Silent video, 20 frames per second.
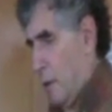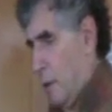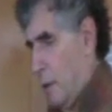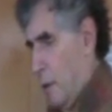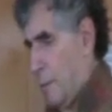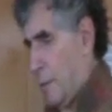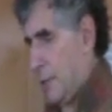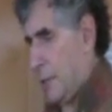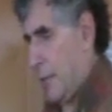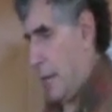
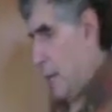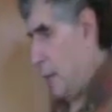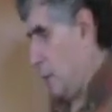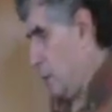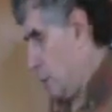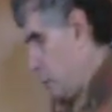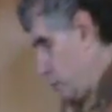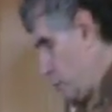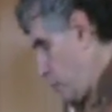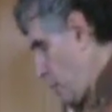
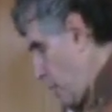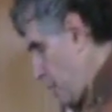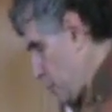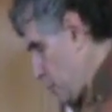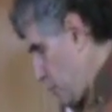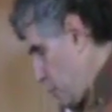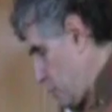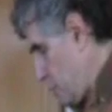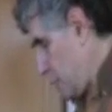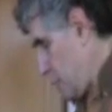botanical
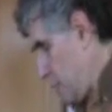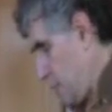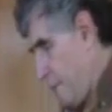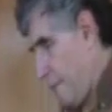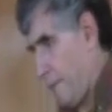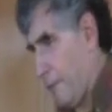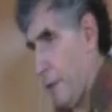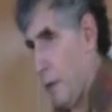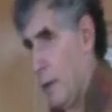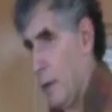treasures
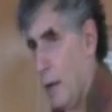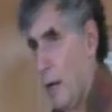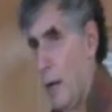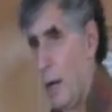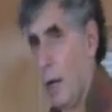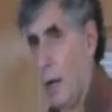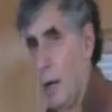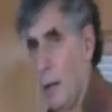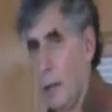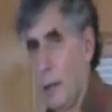
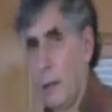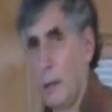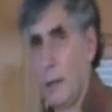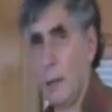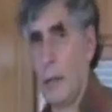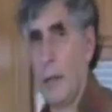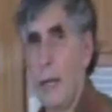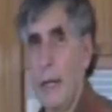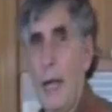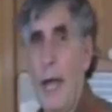
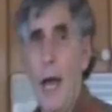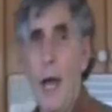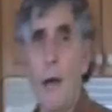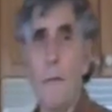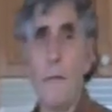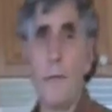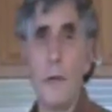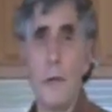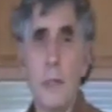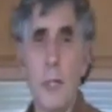can
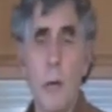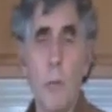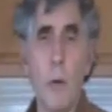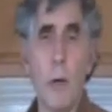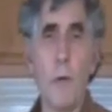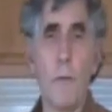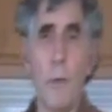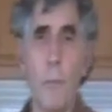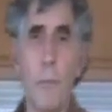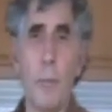have
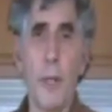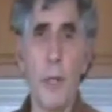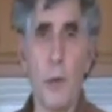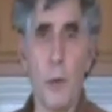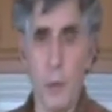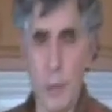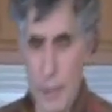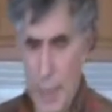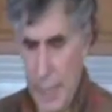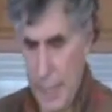somewhat of a
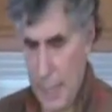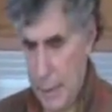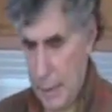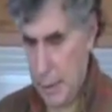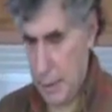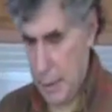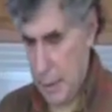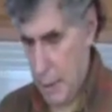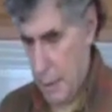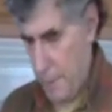bitter
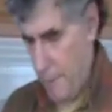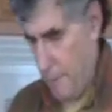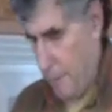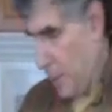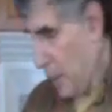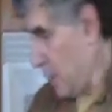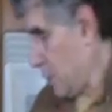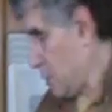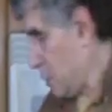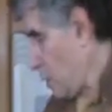taste,
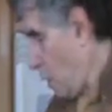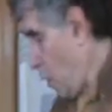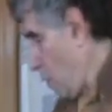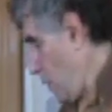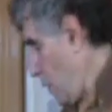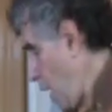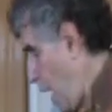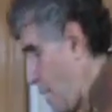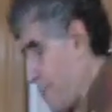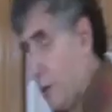
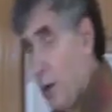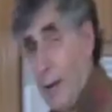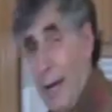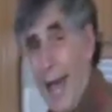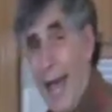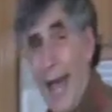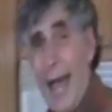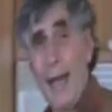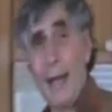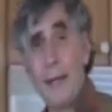so I'm going
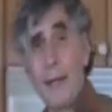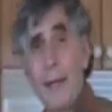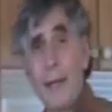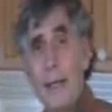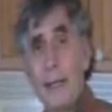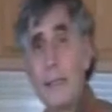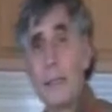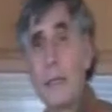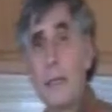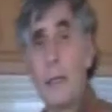to add
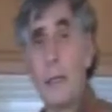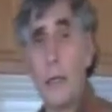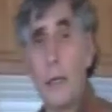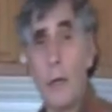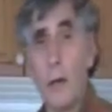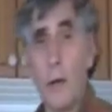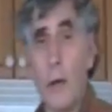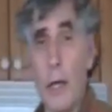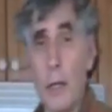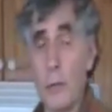things in
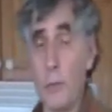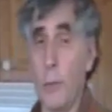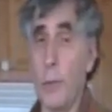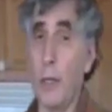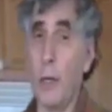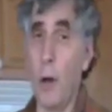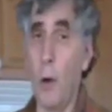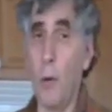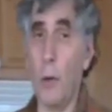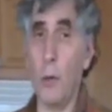here as we
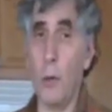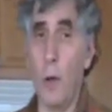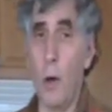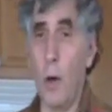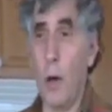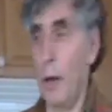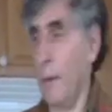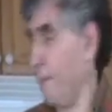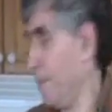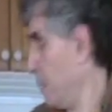go
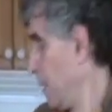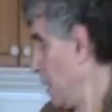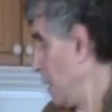along.